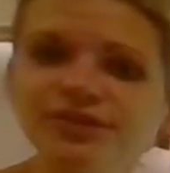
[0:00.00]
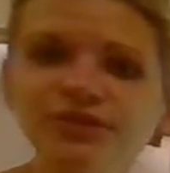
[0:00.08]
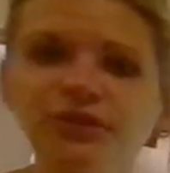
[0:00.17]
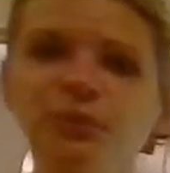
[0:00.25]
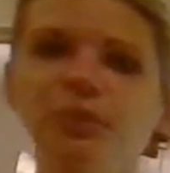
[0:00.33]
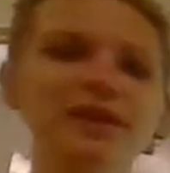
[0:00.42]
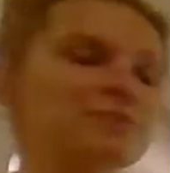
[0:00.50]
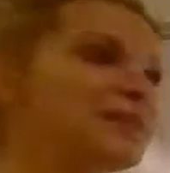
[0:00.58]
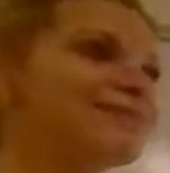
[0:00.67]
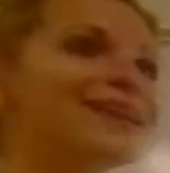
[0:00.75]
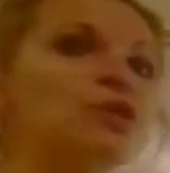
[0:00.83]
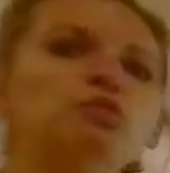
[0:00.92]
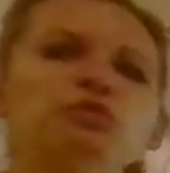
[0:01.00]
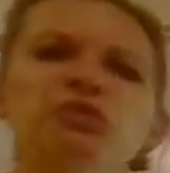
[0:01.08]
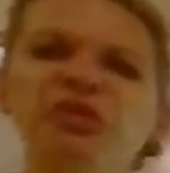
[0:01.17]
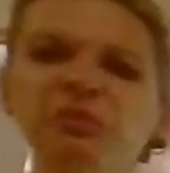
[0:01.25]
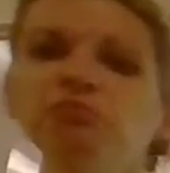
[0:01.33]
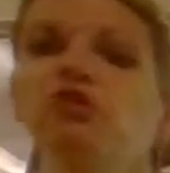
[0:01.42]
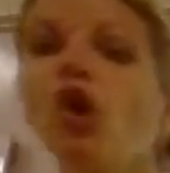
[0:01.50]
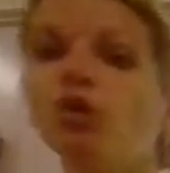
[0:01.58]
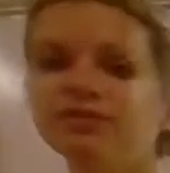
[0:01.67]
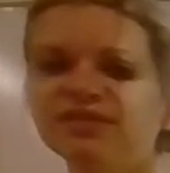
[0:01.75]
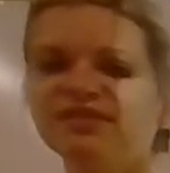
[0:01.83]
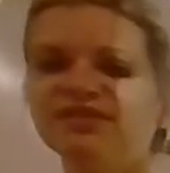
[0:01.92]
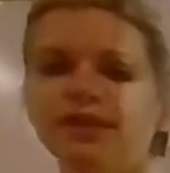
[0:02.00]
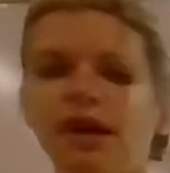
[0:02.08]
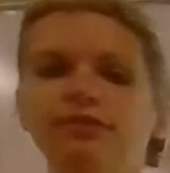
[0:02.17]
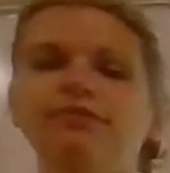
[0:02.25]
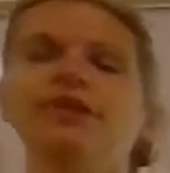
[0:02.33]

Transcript: you do, but I mean the notes and stuff.